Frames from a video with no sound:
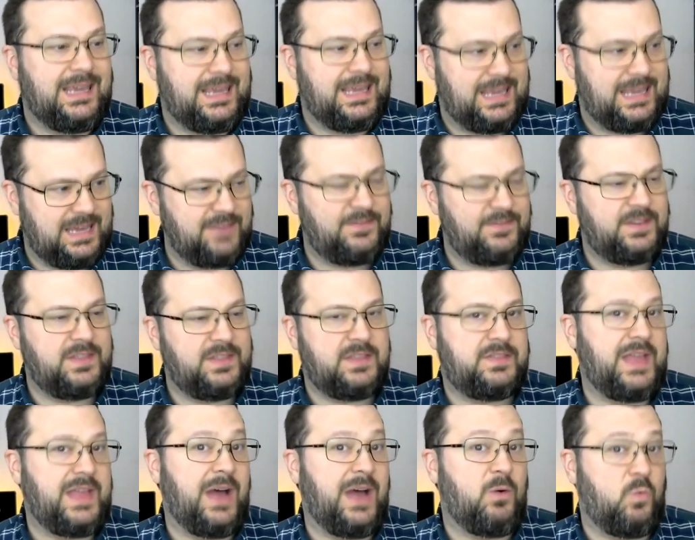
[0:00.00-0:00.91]
Given
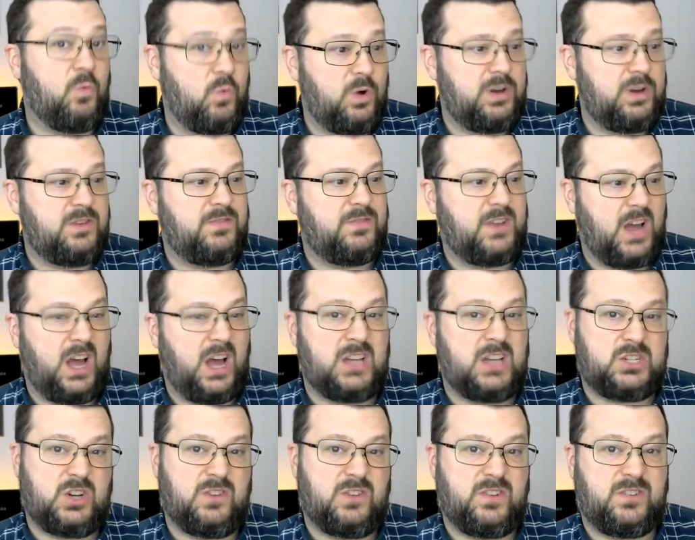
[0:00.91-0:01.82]
that that would have
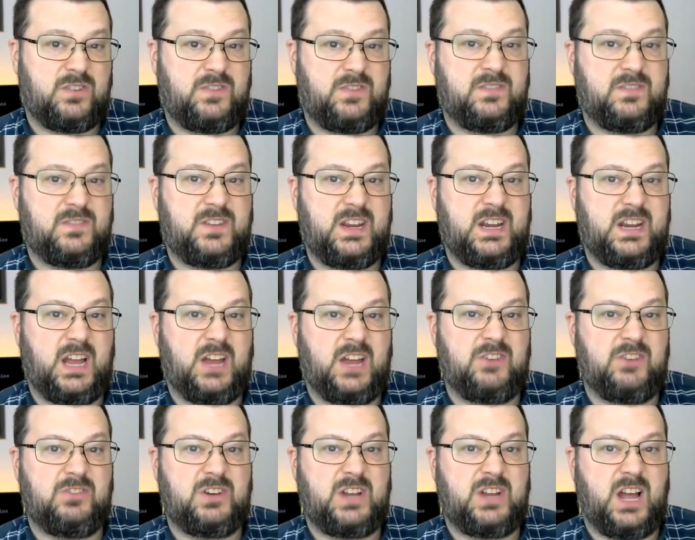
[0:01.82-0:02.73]
cost over
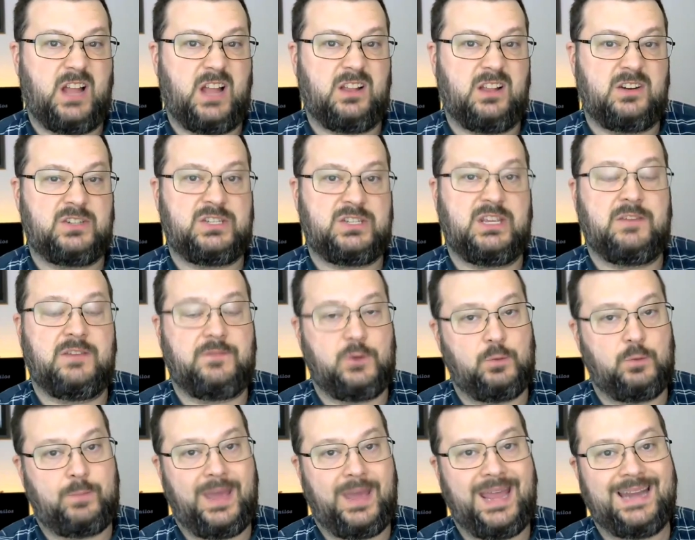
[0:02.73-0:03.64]
$1,500 if
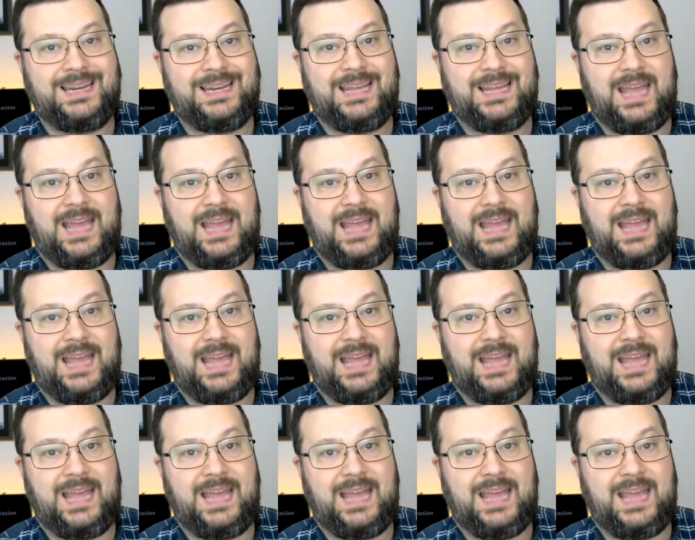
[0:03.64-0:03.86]
you paid